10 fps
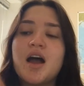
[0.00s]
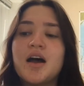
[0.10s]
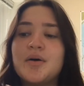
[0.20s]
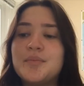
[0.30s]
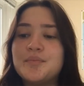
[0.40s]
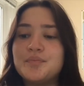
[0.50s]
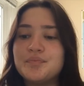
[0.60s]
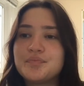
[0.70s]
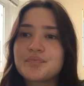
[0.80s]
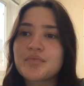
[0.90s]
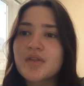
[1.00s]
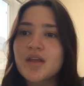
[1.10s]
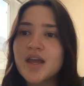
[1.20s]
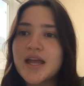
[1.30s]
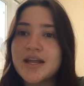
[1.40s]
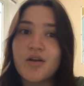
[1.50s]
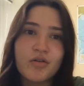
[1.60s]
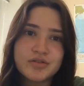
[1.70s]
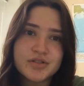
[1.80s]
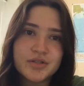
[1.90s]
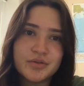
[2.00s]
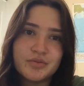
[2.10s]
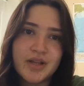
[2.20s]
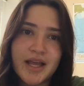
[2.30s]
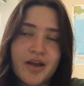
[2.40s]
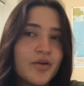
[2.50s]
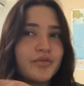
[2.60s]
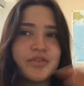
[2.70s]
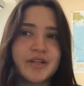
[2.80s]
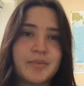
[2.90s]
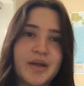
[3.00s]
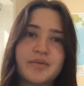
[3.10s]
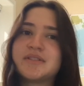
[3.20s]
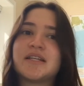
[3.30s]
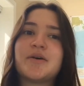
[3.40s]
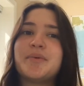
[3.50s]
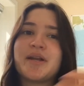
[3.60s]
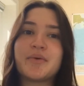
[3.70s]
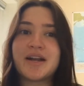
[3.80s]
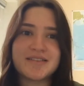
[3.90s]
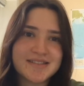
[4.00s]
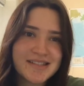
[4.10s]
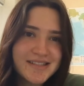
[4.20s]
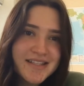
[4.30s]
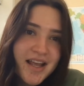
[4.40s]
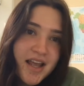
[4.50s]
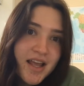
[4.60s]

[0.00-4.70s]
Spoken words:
and also like hopefully be able to help anyone else that's,